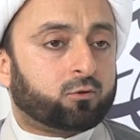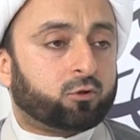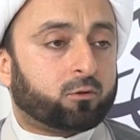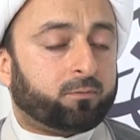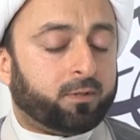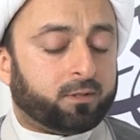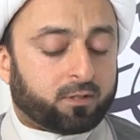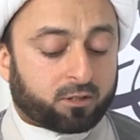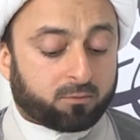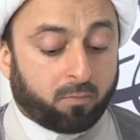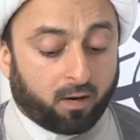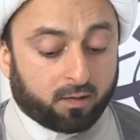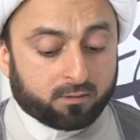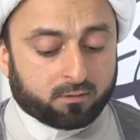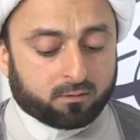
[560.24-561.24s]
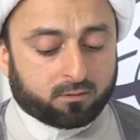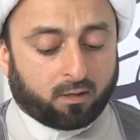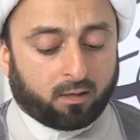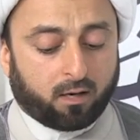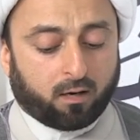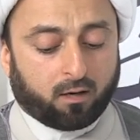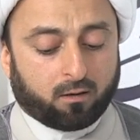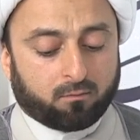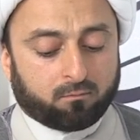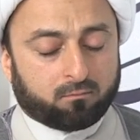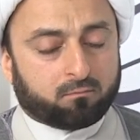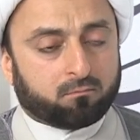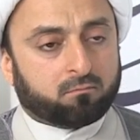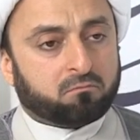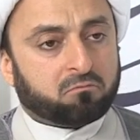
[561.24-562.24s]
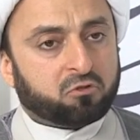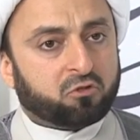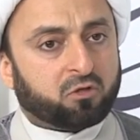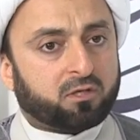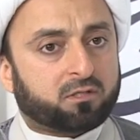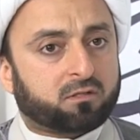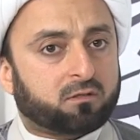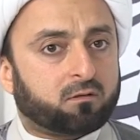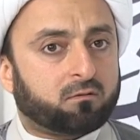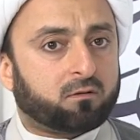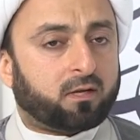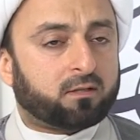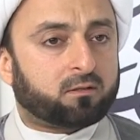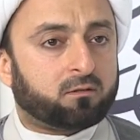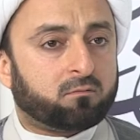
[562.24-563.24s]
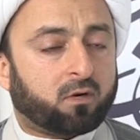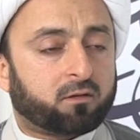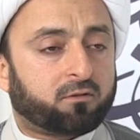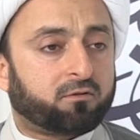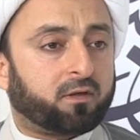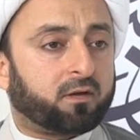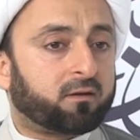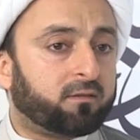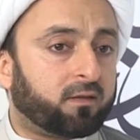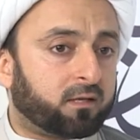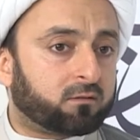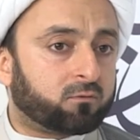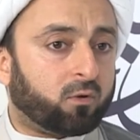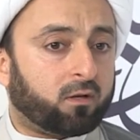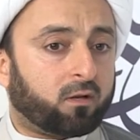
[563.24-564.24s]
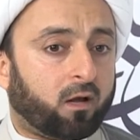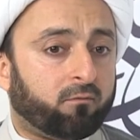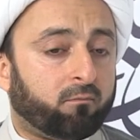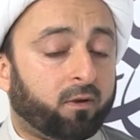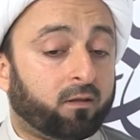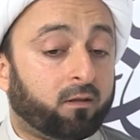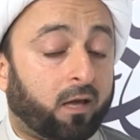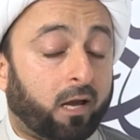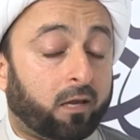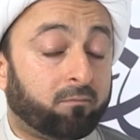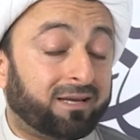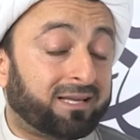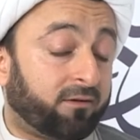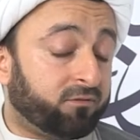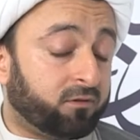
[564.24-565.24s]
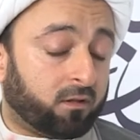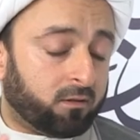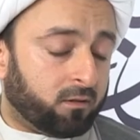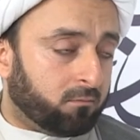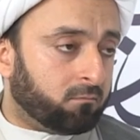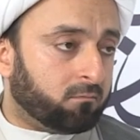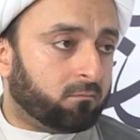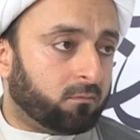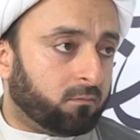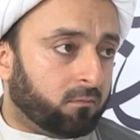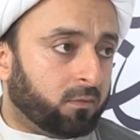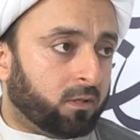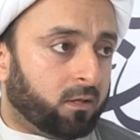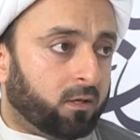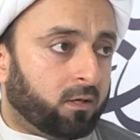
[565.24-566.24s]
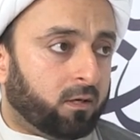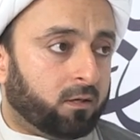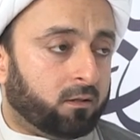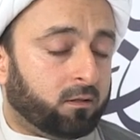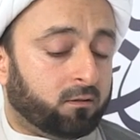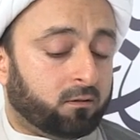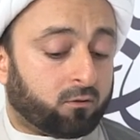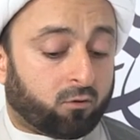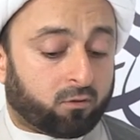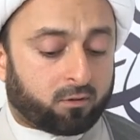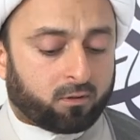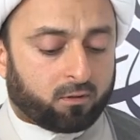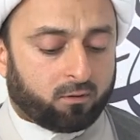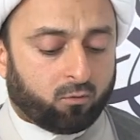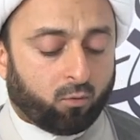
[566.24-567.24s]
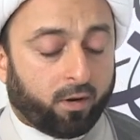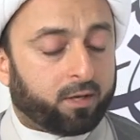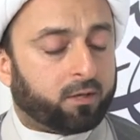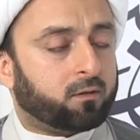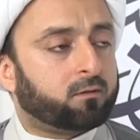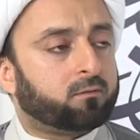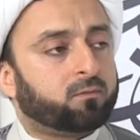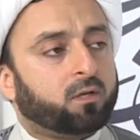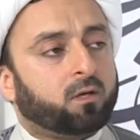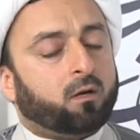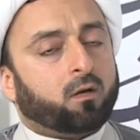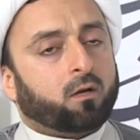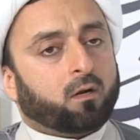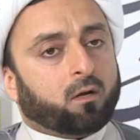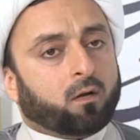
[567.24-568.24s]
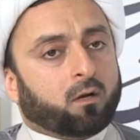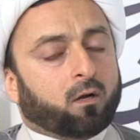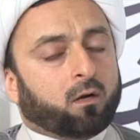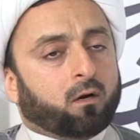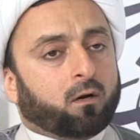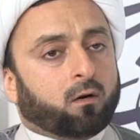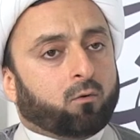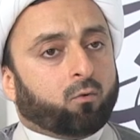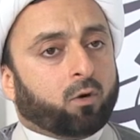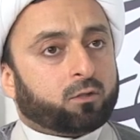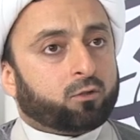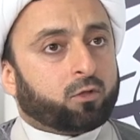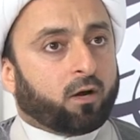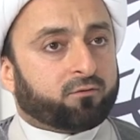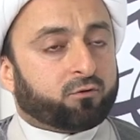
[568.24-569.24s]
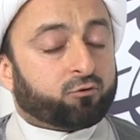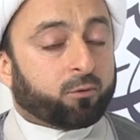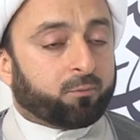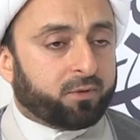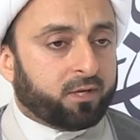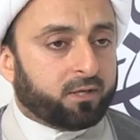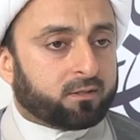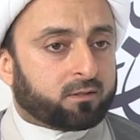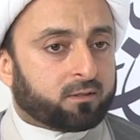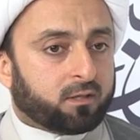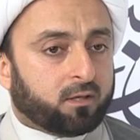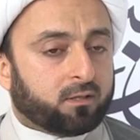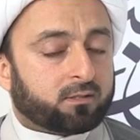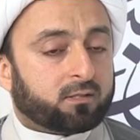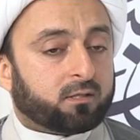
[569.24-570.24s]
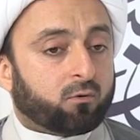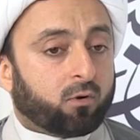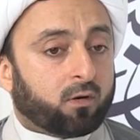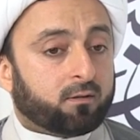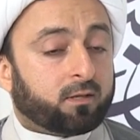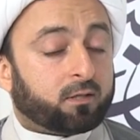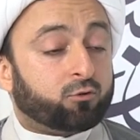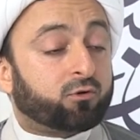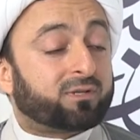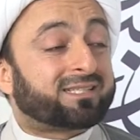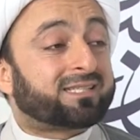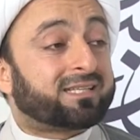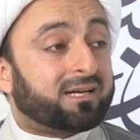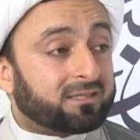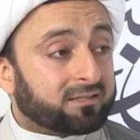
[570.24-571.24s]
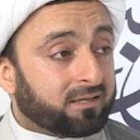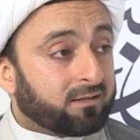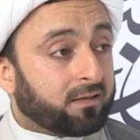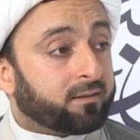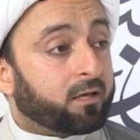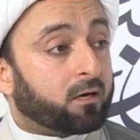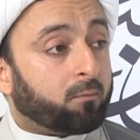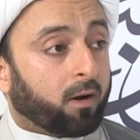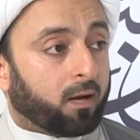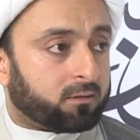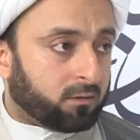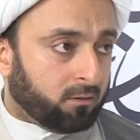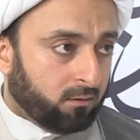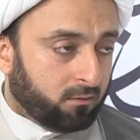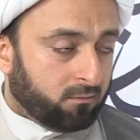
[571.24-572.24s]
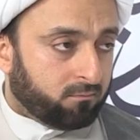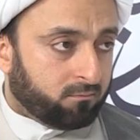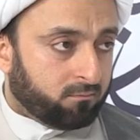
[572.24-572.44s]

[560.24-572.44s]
to repeat his past salah, just that he might think that, well, I may, I may have done them in, in the wrong way. What you have to repeat is the one that you're certain that they're batil.